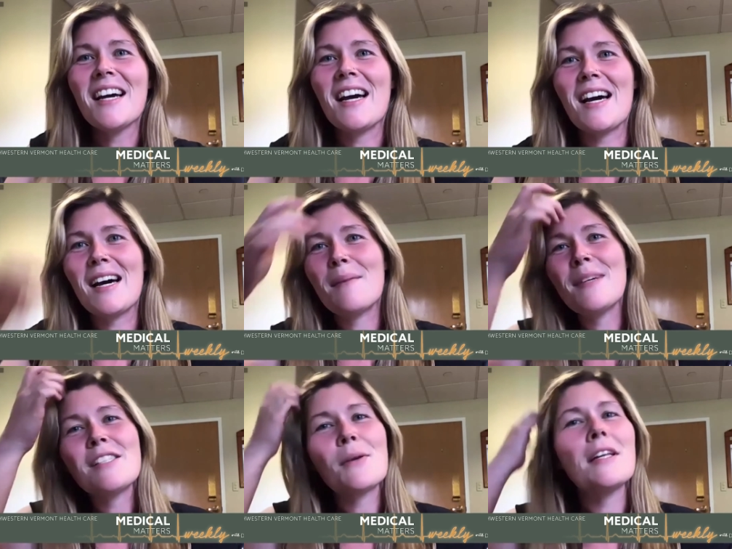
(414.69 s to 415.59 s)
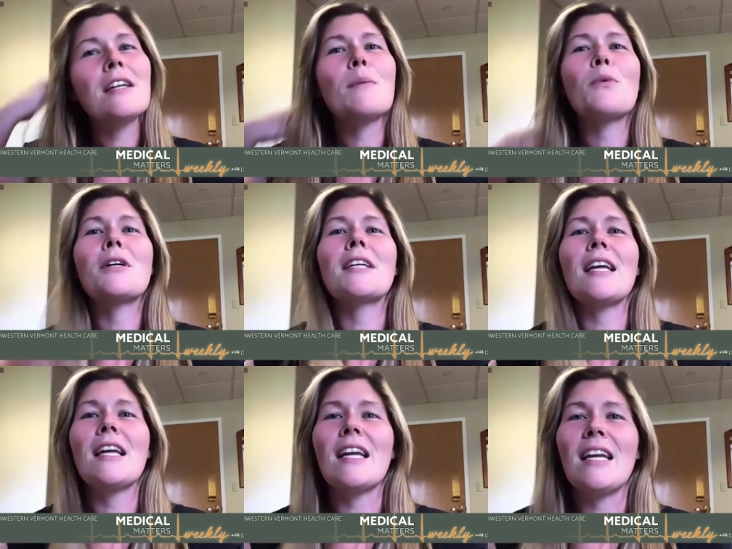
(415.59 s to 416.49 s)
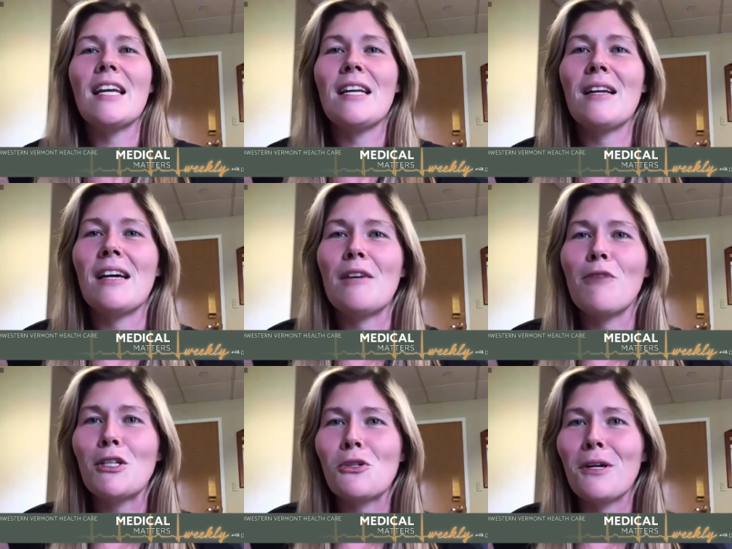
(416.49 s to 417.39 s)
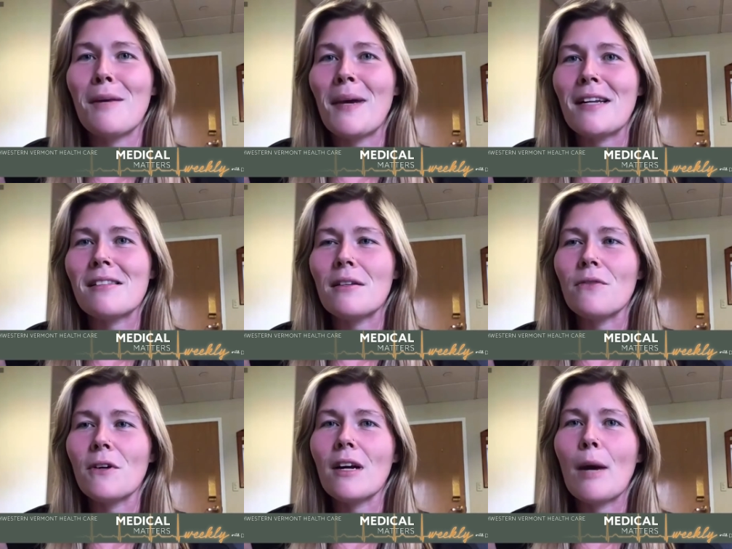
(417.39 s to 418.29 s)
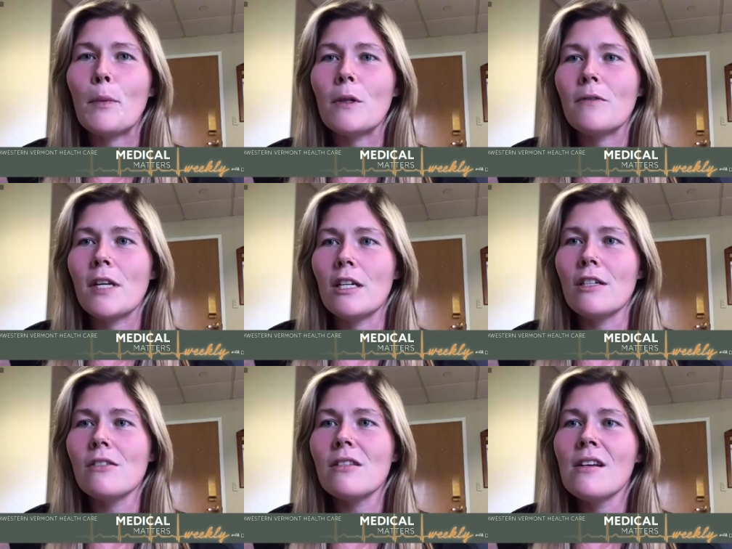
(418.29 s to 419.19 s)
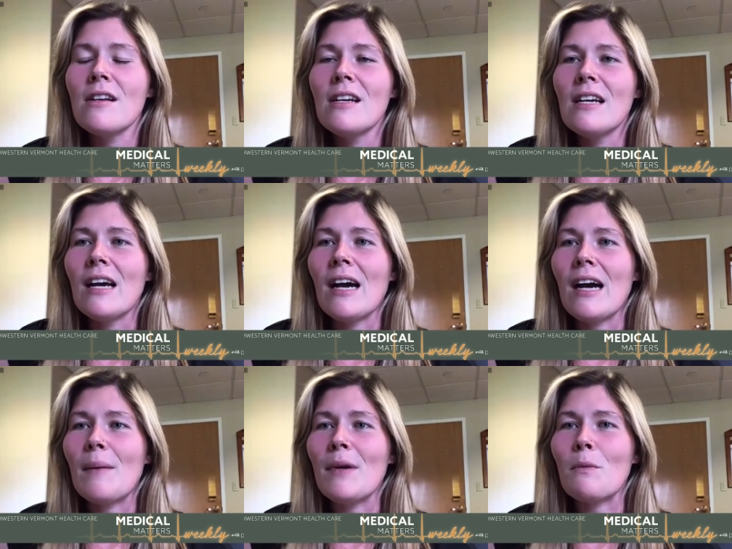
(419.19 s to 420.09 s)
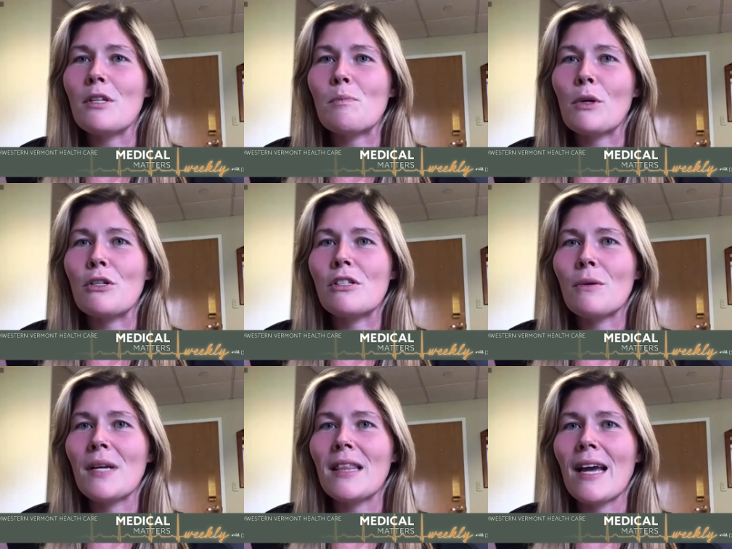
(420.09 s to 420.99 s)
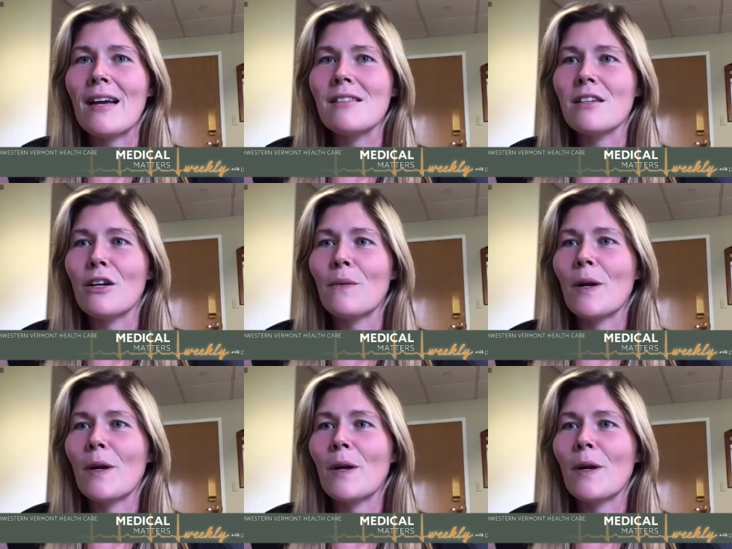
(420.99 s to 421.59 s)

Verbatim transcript: Um, and so I ended up working in uh, veterinary medicine for a couple of years um, and was pursuing that as a